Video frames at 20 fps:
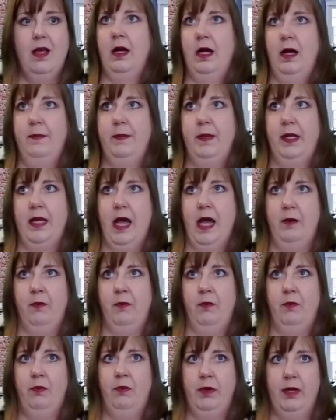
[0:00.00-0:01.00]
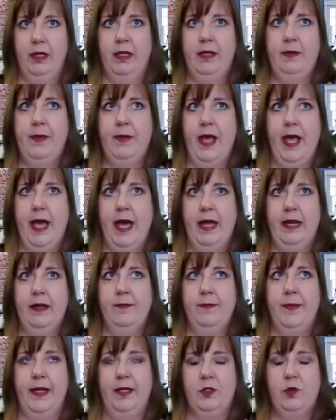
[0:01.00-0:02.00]
It got really bad
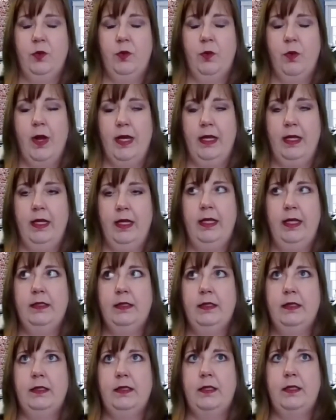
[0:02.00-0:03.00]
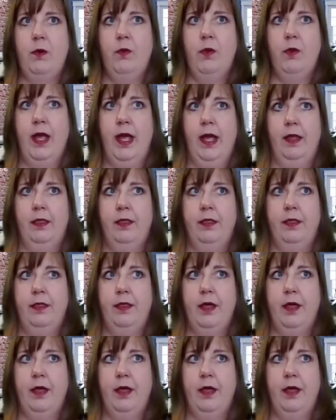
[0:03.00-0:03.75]
in my 20s with